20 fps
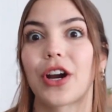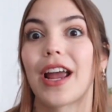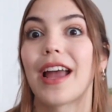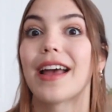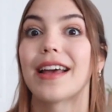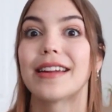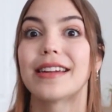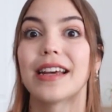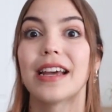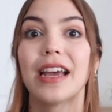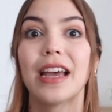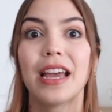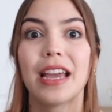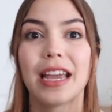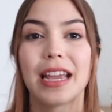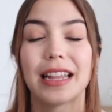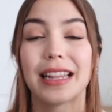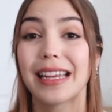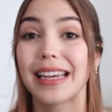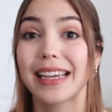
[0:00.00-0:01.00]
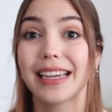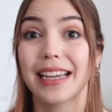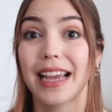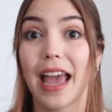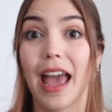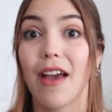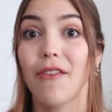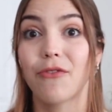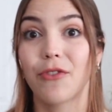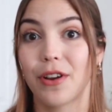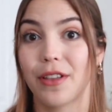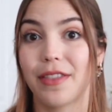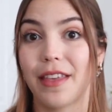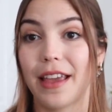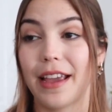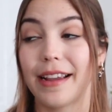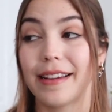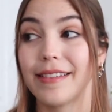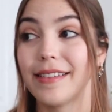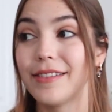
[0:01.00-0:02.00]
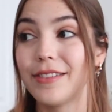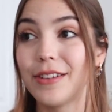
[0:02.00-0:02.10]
and like everything.